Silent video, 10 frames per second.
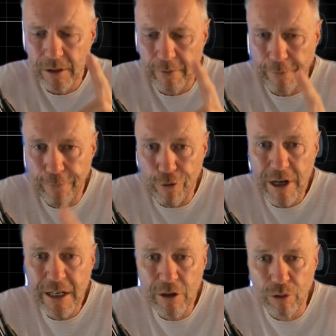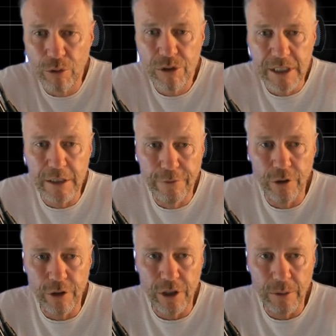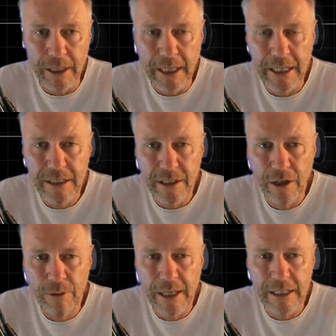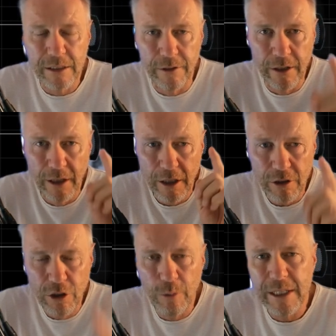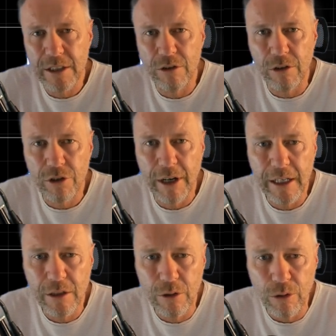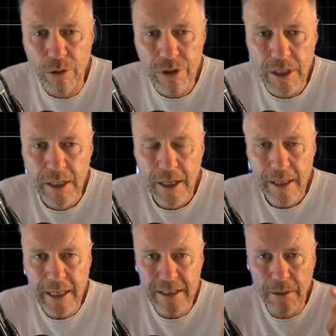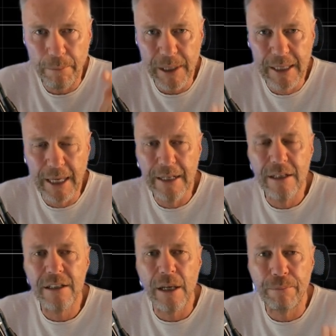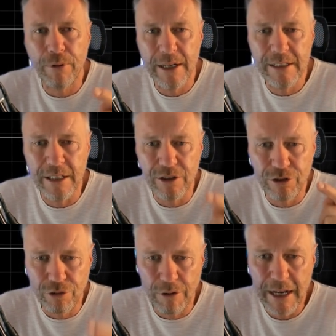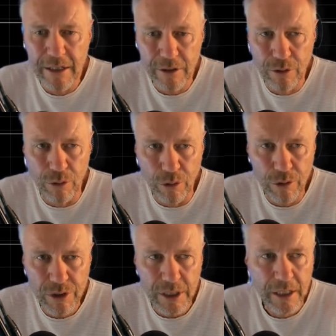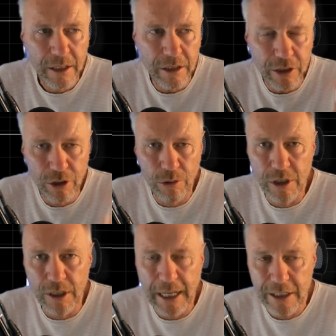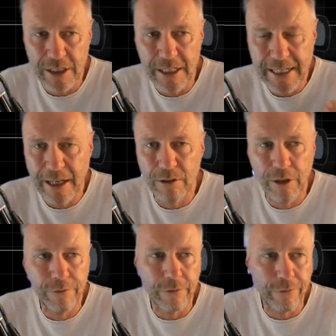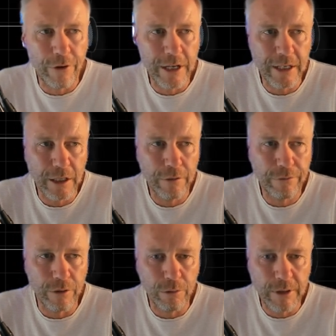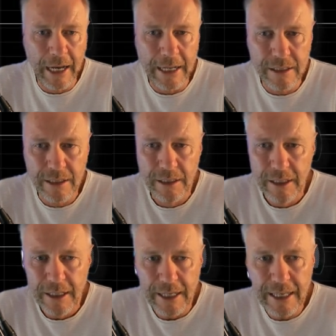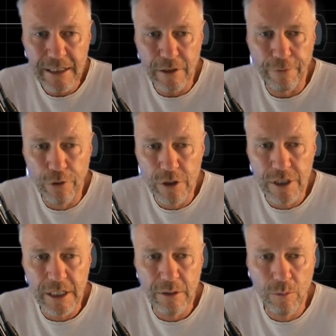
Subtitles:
free courses for you. Okay, so there's the US stock trading course. There's the beginner's apprentice trader course that you can actually download for free and go through that. Here's the FTSE